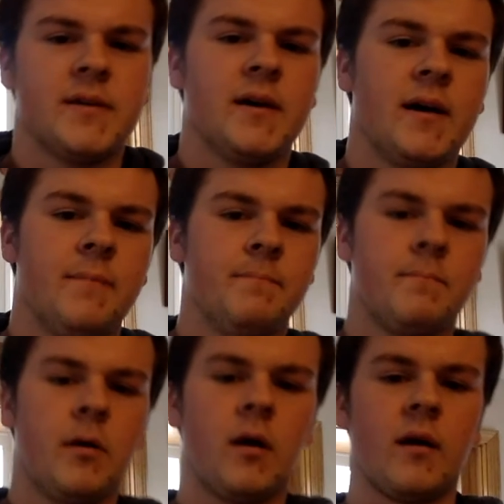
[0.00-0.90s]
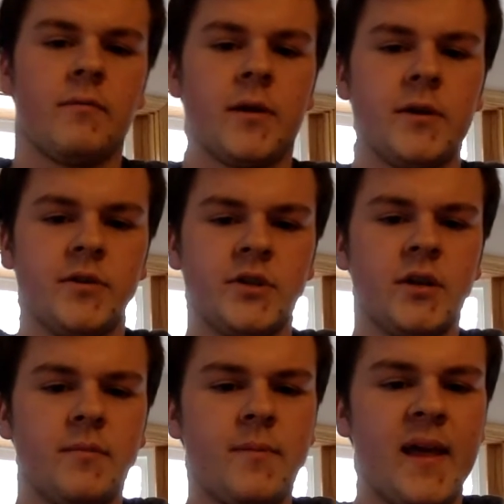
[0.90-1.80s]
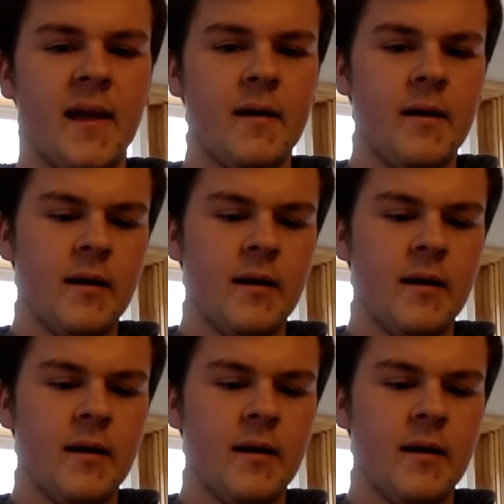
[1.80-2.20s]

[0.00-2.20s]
to par of where you should be.